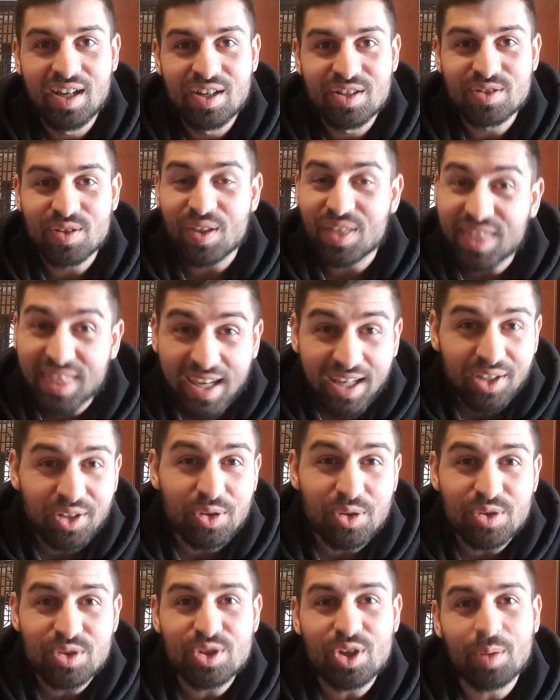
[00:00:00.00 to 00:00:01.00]
So thank
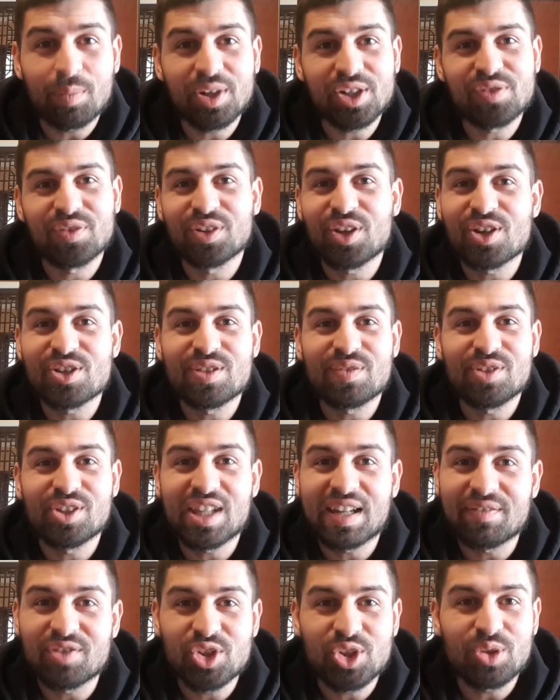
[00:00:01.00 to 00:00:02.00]
you so much for those of you
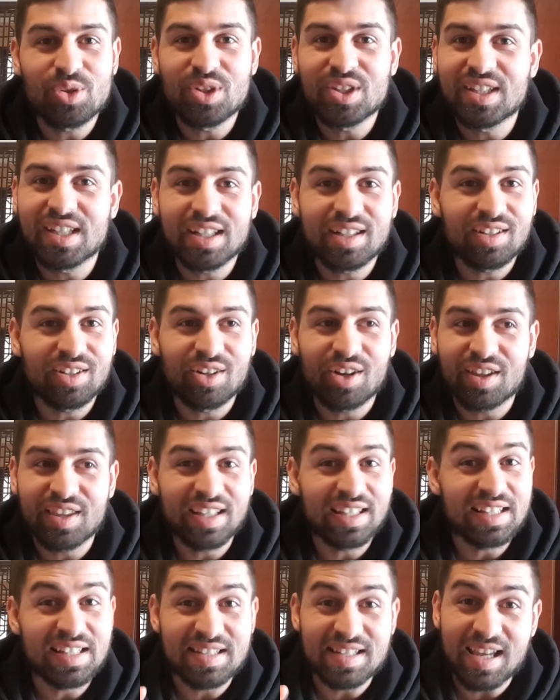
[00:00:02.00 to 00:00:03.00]
that have tuned in. I
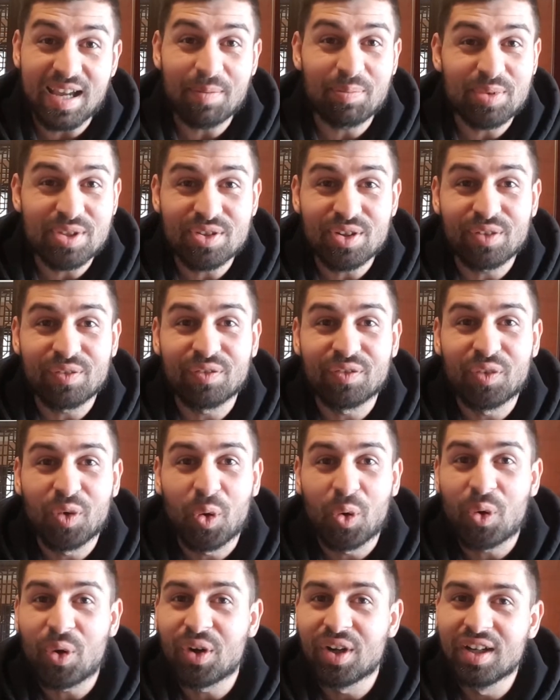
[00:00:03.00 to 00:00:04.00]
think this is episode
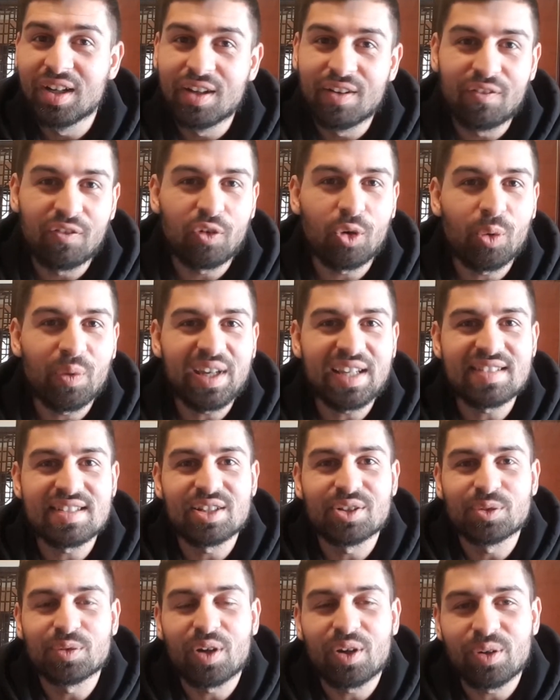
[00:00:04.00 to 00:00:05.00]
4 weeks in
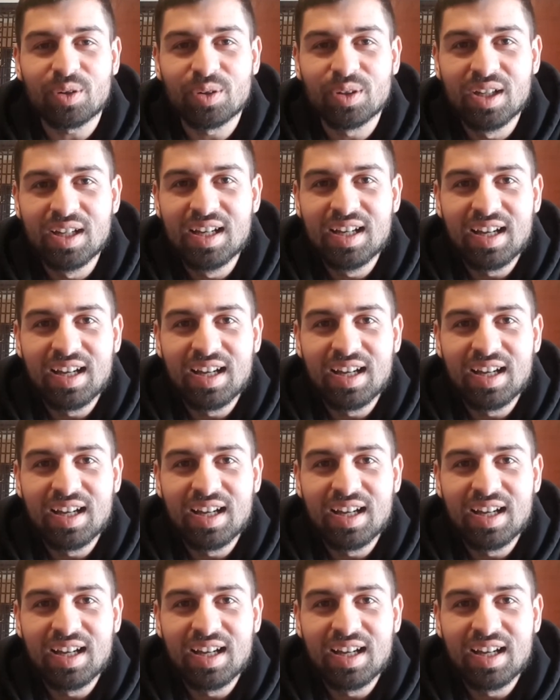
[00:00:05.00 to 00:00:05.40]
a row.